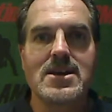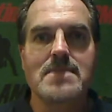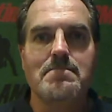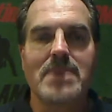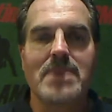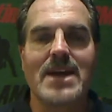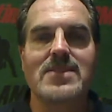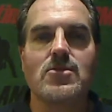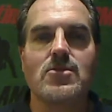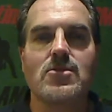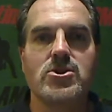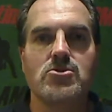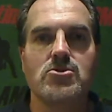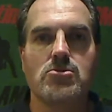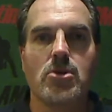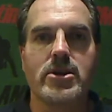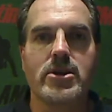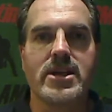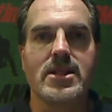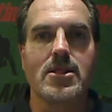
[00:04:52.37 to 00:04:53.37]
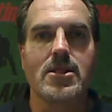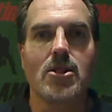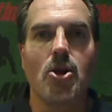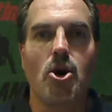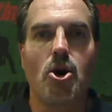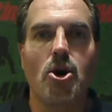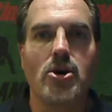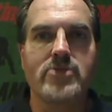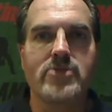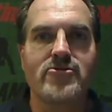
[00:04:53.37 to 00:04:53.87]
But I think when you look at
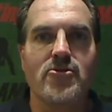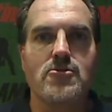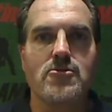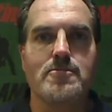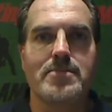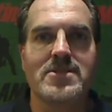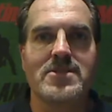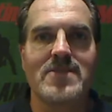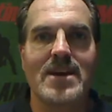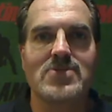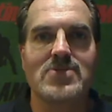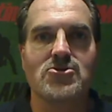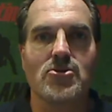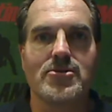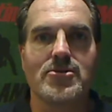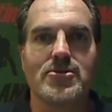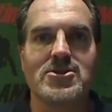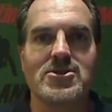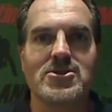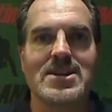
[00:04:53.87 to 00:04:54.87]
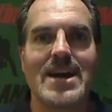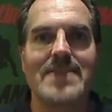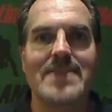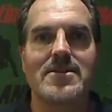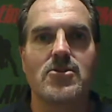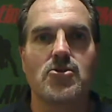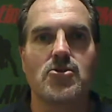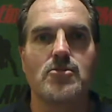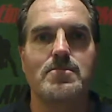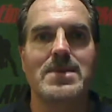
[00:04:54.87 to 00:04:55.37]
long-term potential, this is a guy
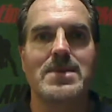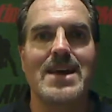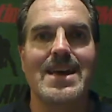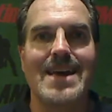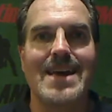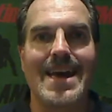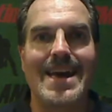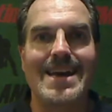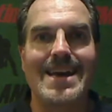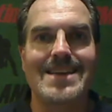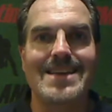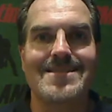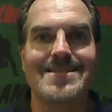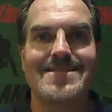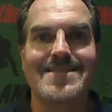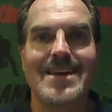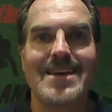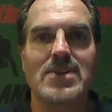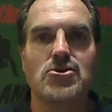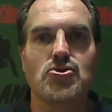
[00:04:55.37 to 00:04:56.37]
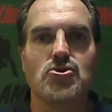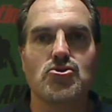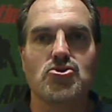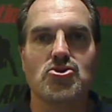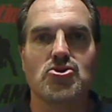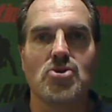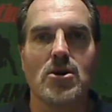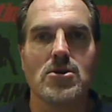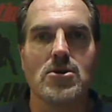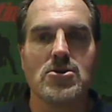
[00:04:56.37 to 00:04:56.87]
that could be an 8 to 10 year
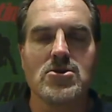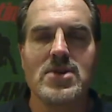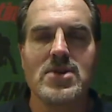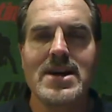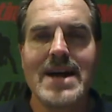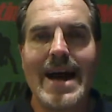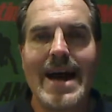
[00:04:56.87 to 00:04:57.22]
starter,